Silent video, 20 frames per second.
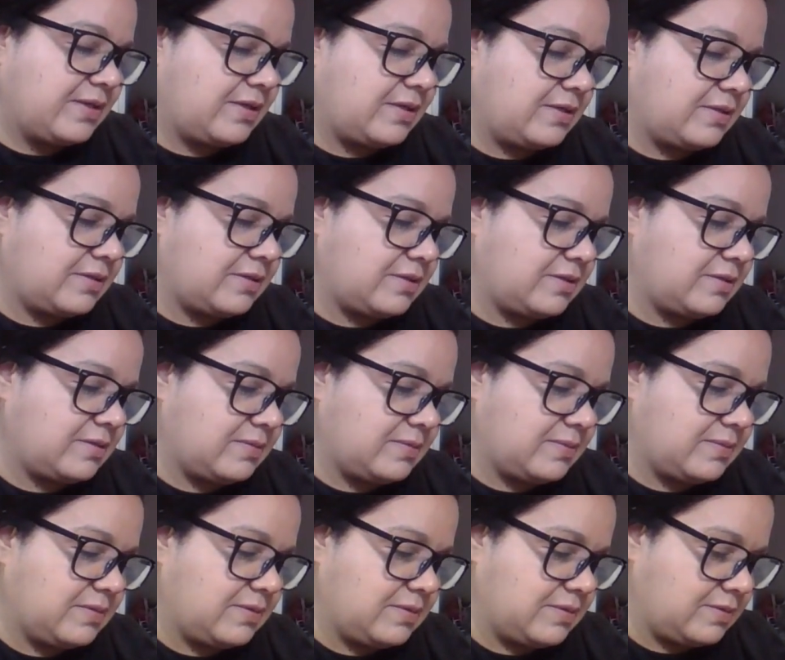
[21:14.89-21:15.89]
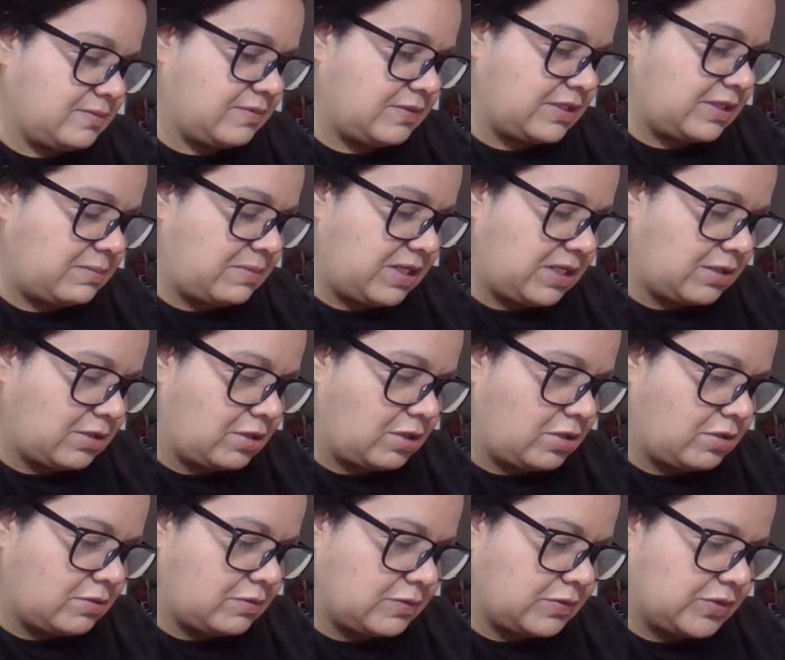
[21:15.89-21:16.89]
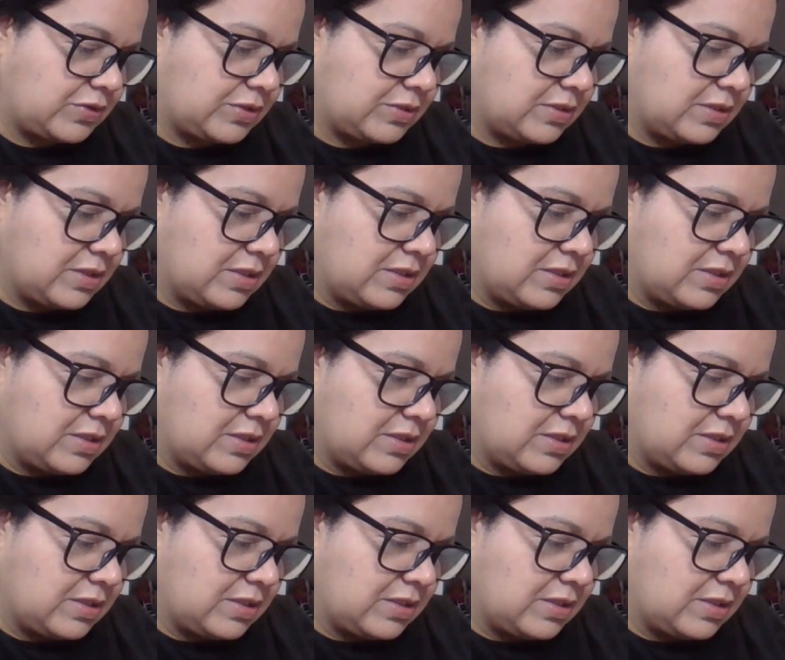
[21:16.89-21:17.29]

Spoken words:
when they make clothes.